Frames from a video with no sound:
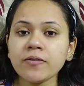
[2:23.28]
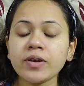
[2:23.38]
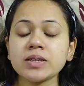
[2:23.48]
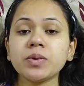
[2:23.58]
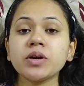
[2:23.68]

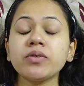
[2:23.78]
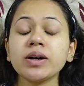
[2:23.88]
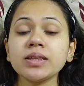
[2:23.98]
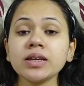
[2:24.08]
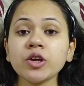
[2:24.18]
face. But
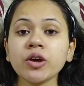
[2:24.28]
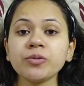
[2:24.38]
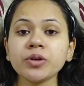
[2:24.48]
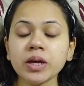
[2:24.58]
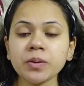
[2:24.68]
one thing you
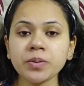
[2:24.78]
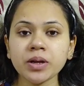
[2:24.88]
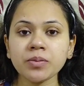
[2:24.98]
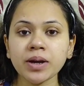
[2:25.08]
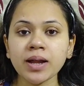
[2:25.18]
have to keep
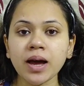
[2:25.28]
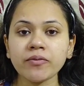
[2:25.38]
in mind,